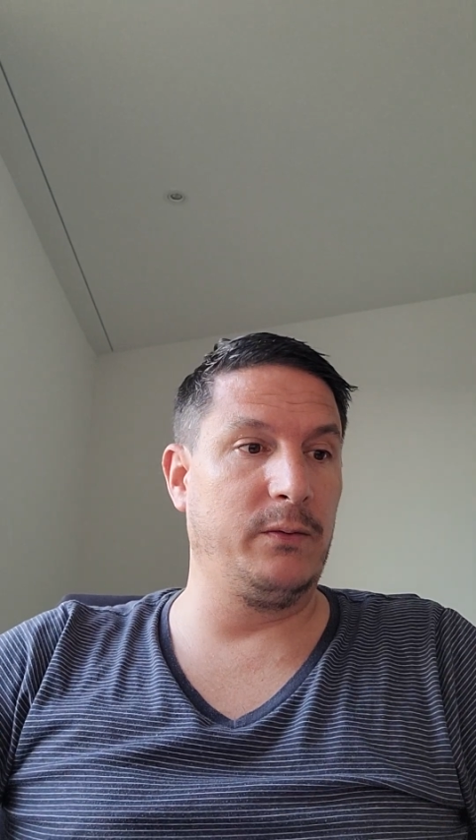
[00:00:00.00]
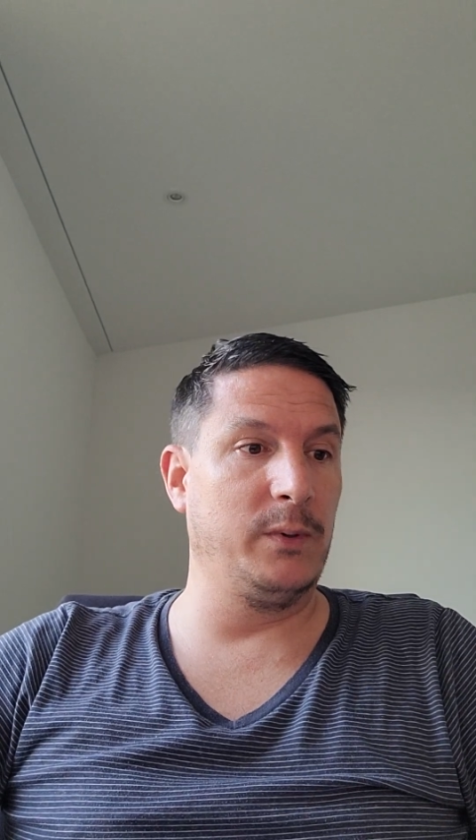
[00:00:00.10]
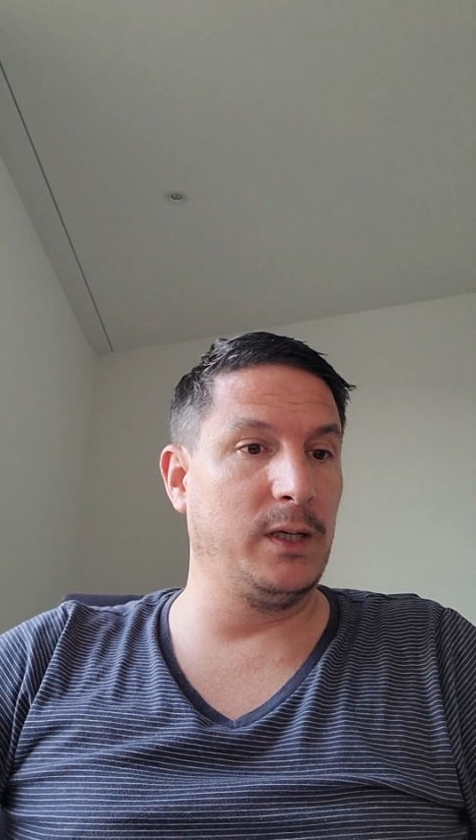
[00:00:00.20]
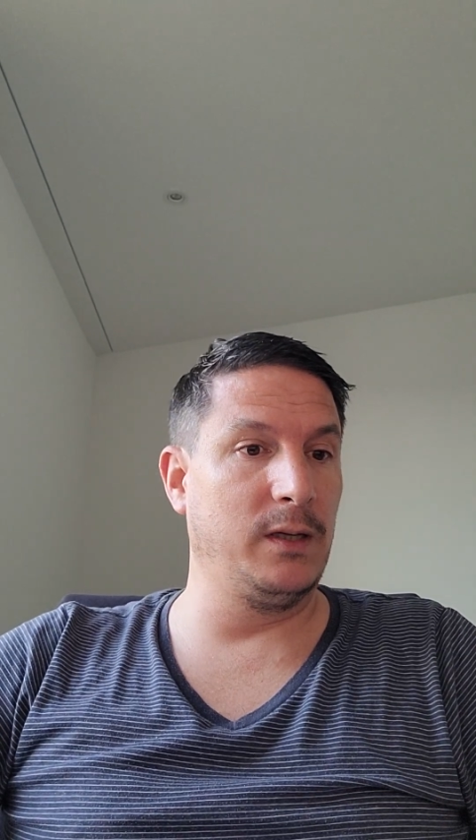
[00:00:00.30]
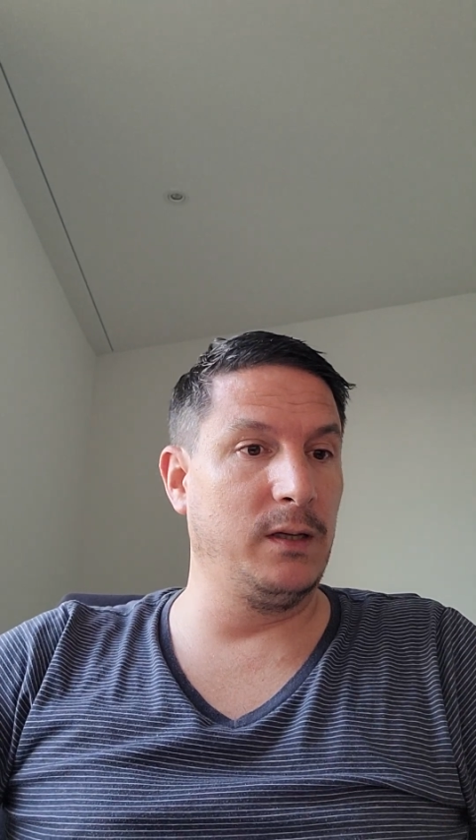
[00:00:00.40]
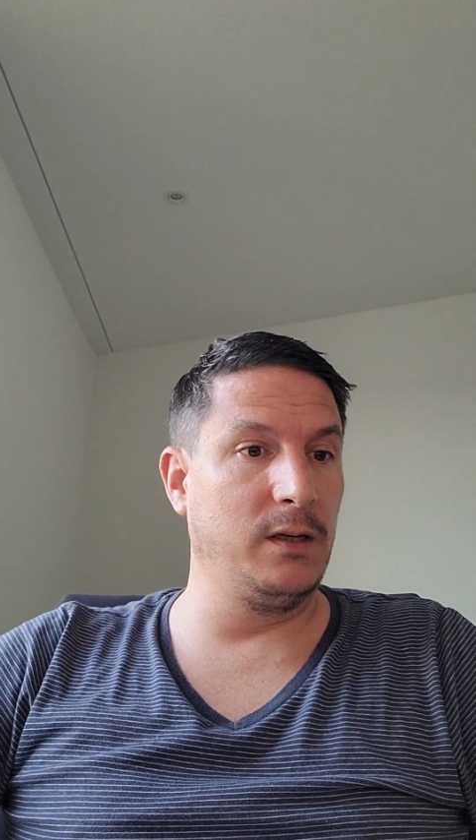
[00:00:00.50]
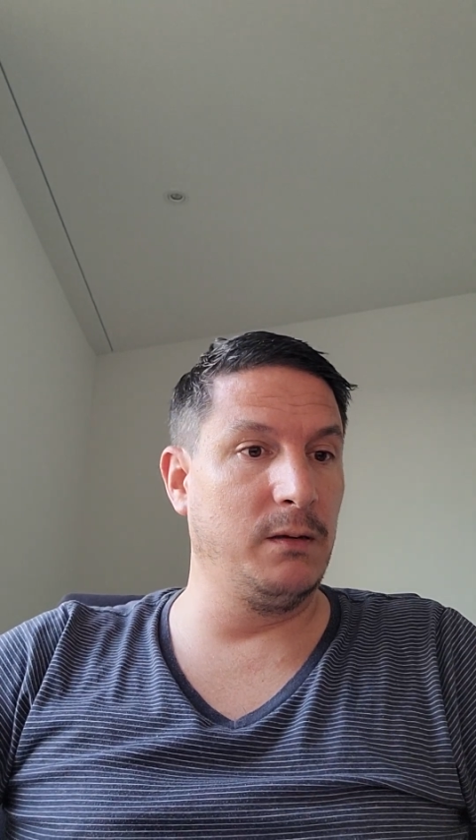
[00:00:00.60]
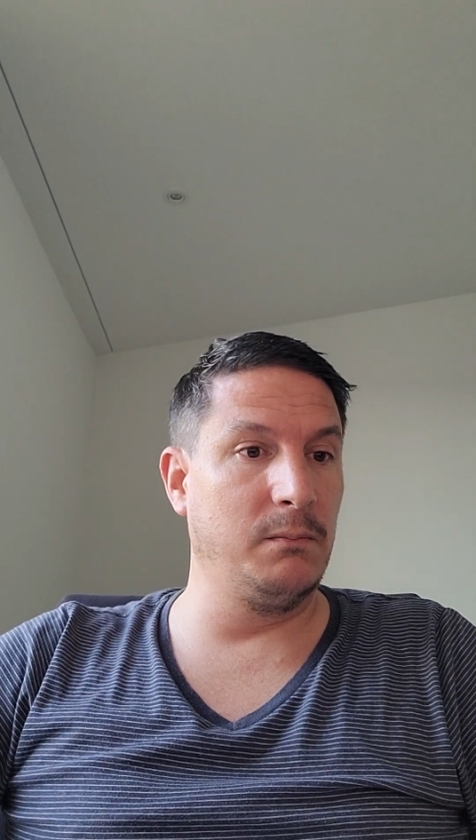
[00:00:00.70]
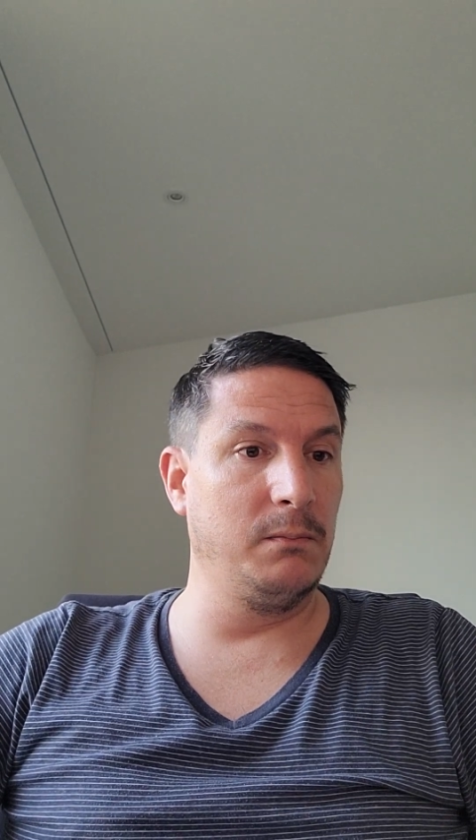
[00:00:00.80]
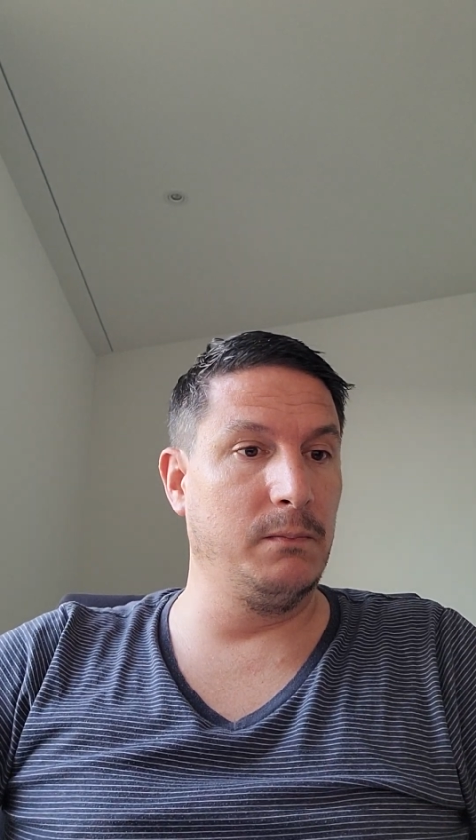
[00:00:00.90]
well
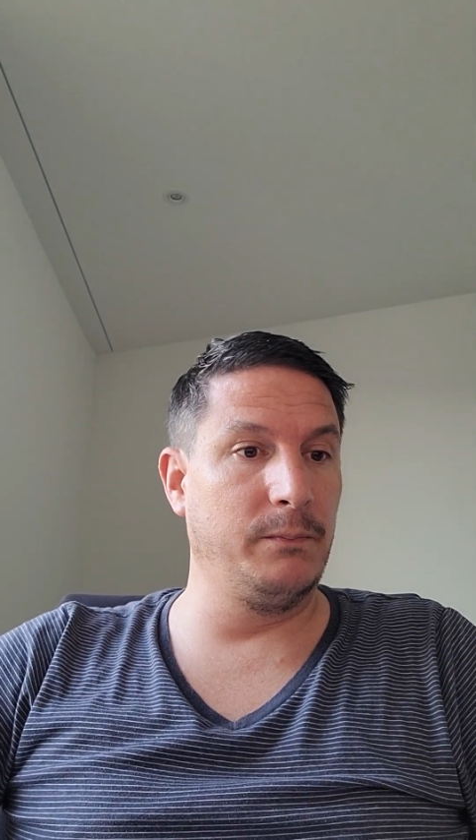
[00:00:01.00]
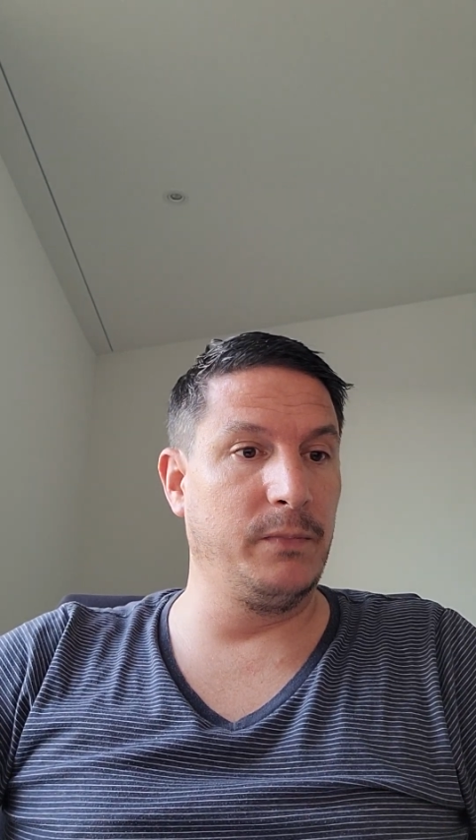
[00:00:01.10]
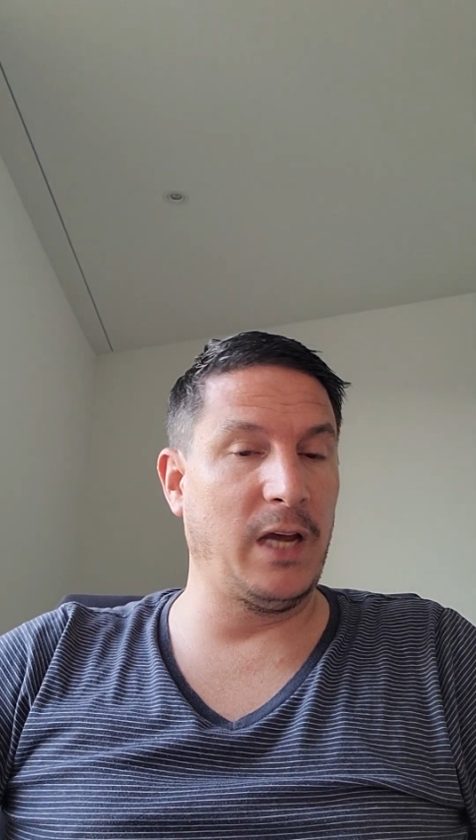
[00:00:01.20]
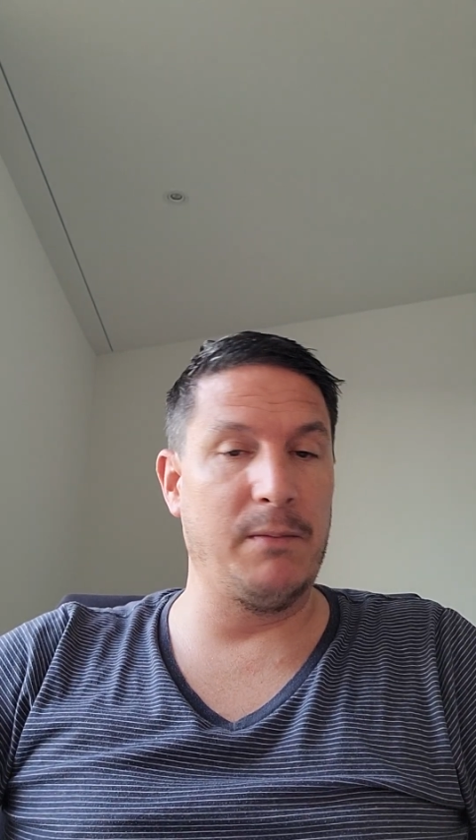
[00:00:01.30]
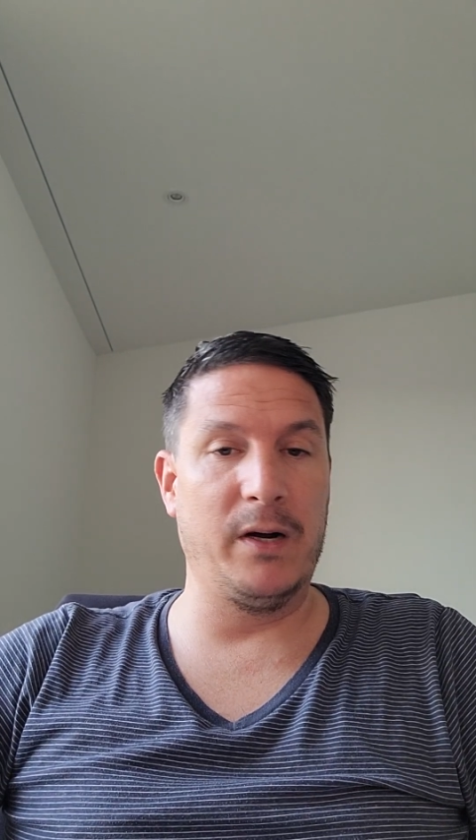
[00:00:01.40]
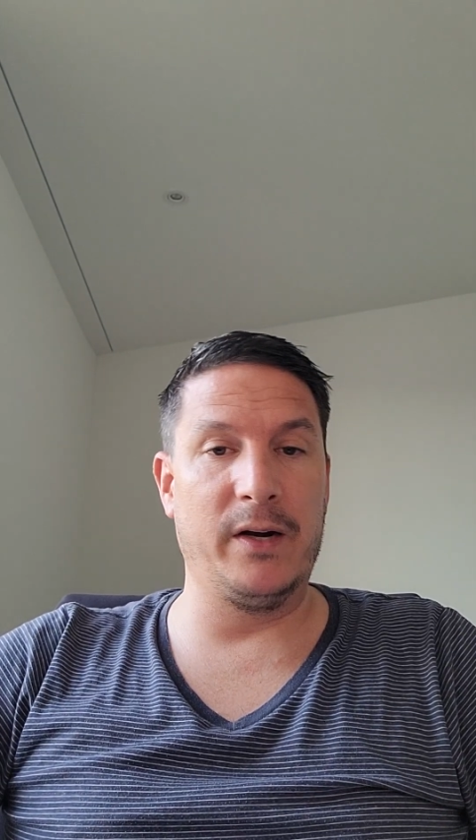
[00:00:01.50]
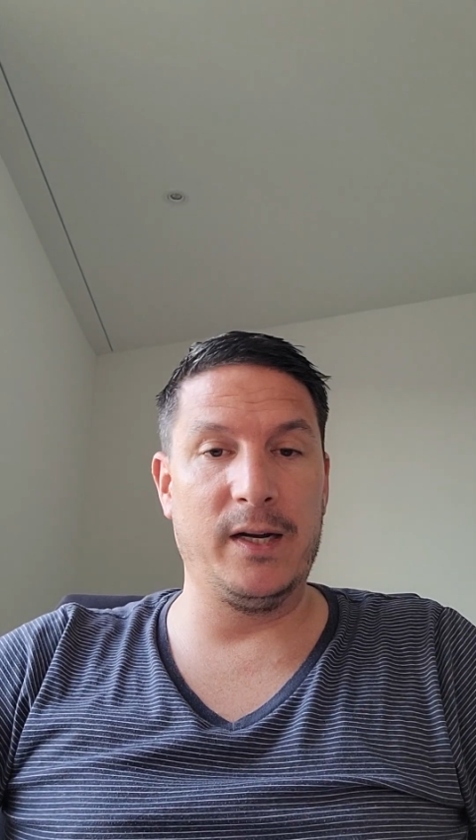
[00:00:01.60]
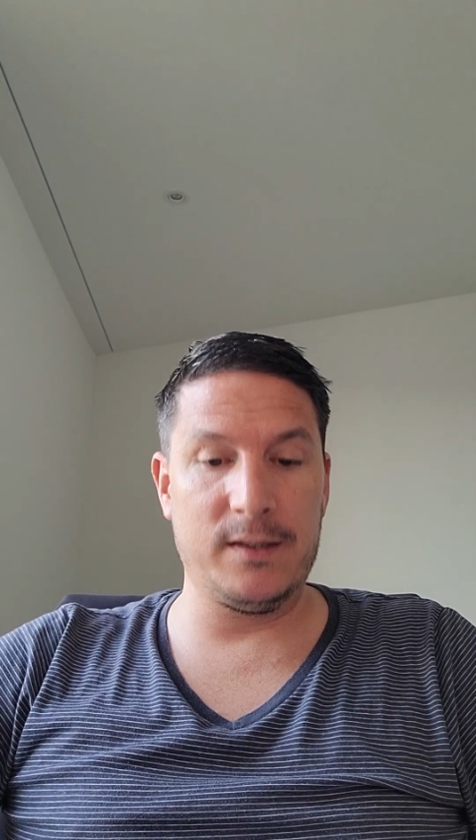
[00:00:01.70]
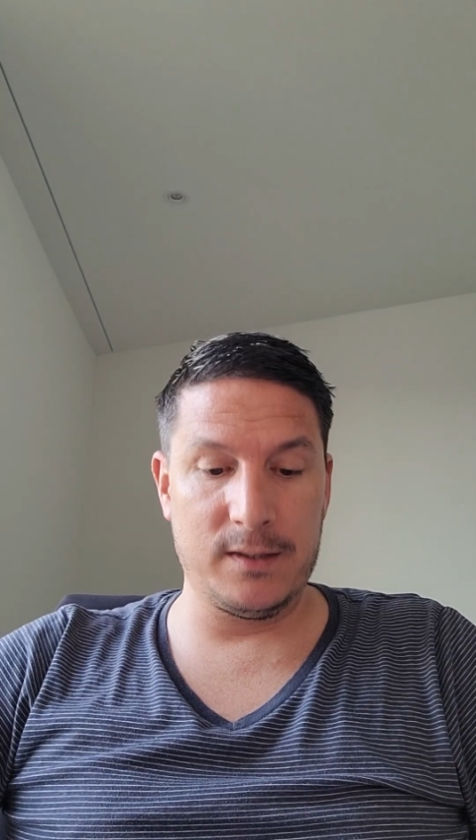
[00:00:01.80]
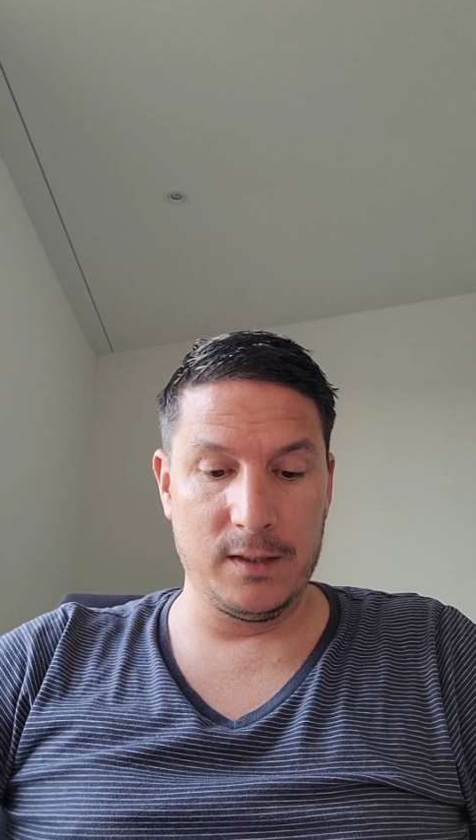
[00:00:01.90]

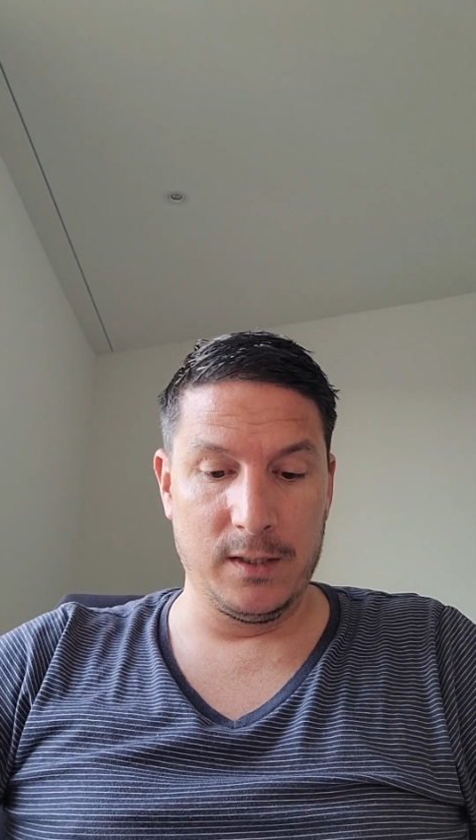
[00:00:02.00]
MRIs.